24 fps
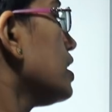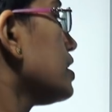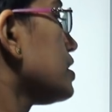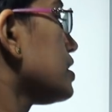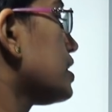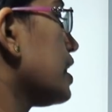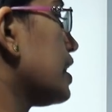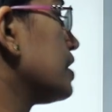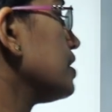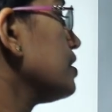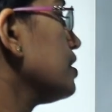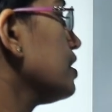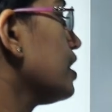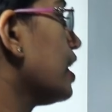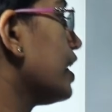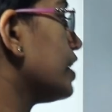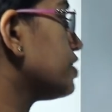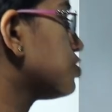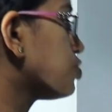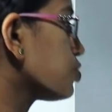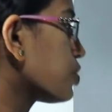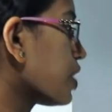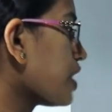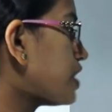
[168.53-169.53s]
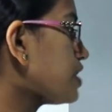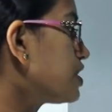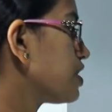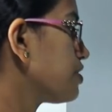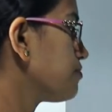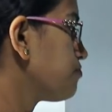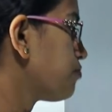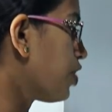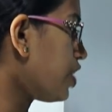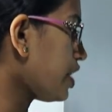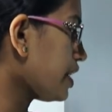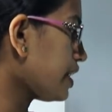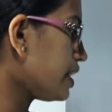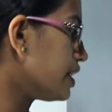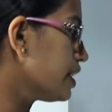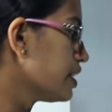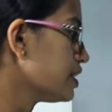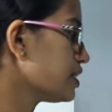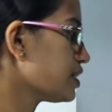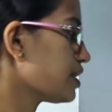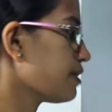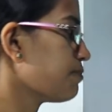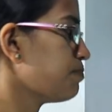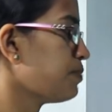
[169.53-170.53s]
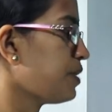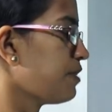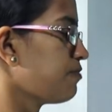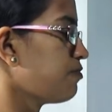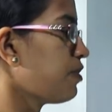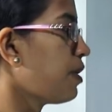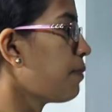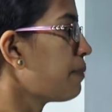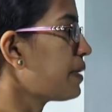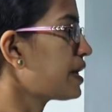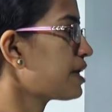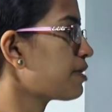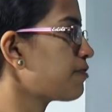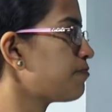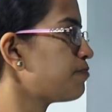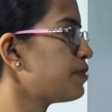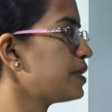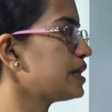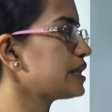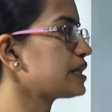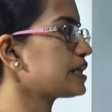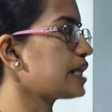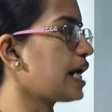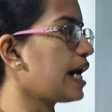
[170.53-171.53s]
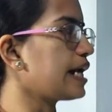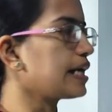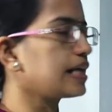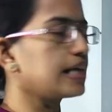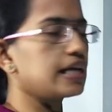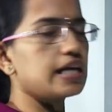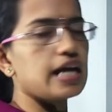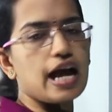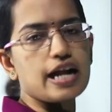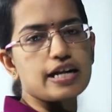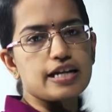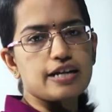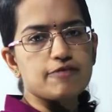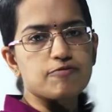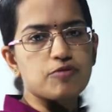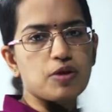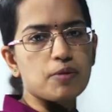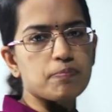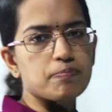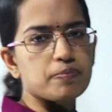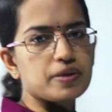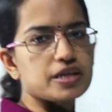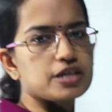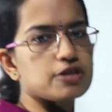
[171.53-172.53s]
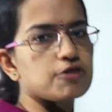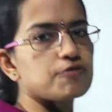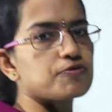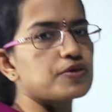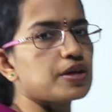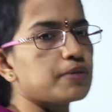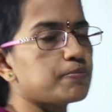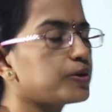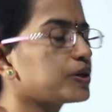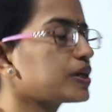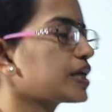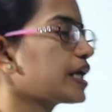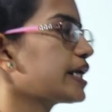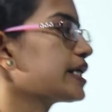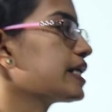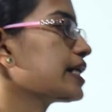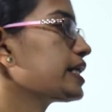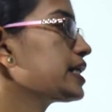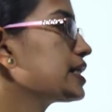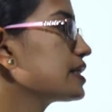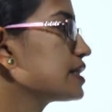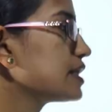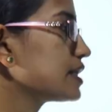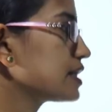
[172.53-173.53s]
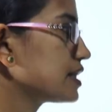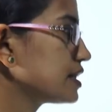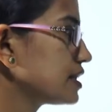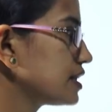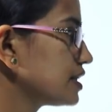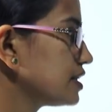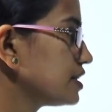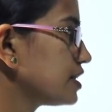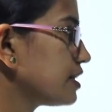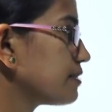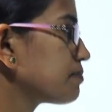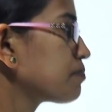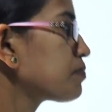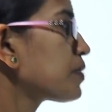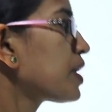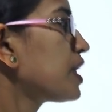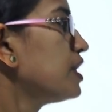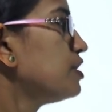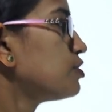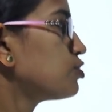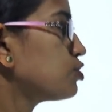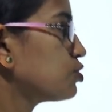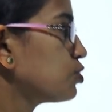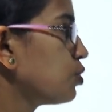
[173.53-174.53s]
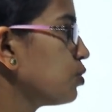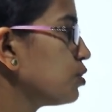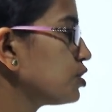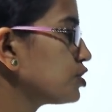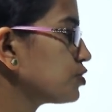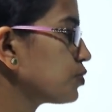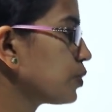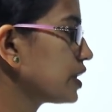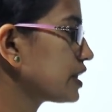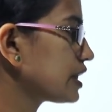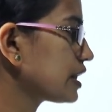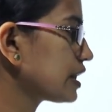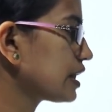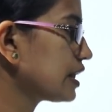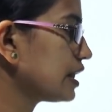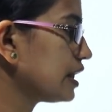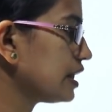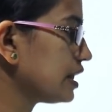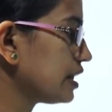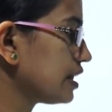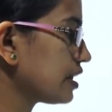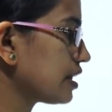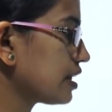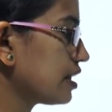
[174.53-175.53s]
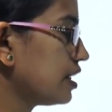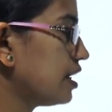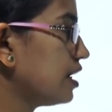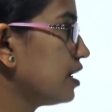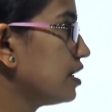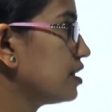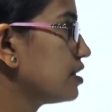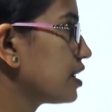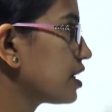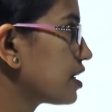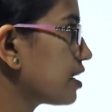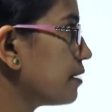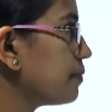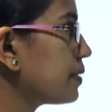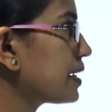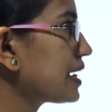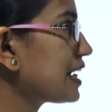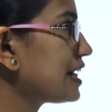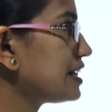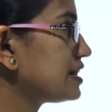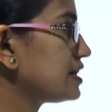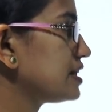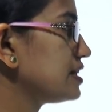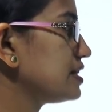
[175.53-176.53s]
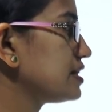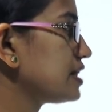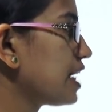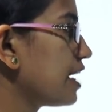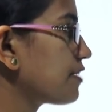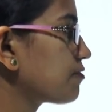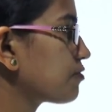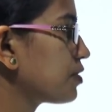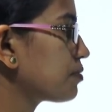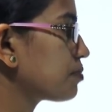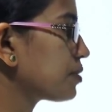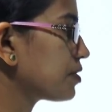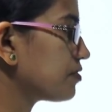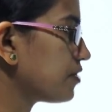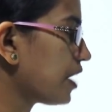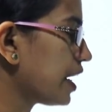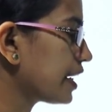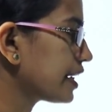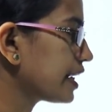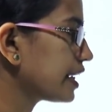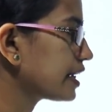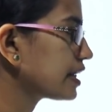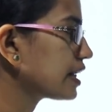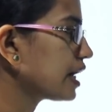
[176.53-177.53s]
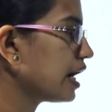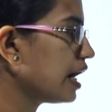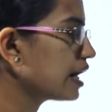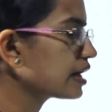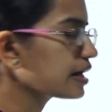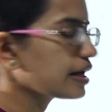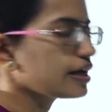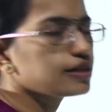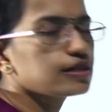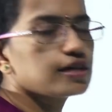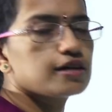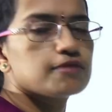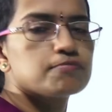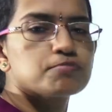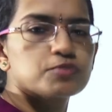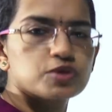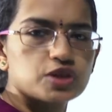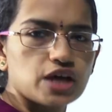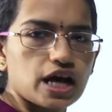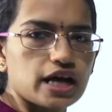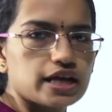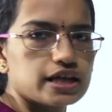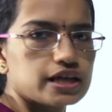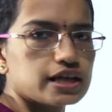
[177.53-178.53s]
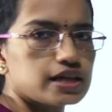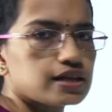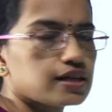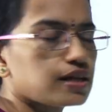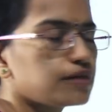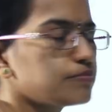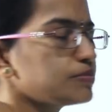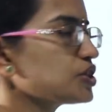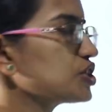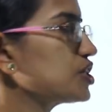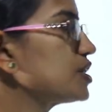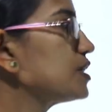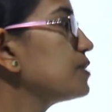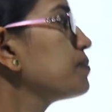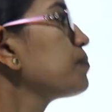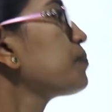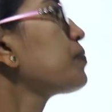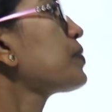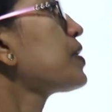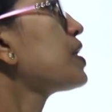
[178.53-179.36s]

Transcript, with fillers: Then education for leadership, development of personality and development of democratic citizenship. So those were the key re uh, recommendations that were provided under the Mudaliar Commission.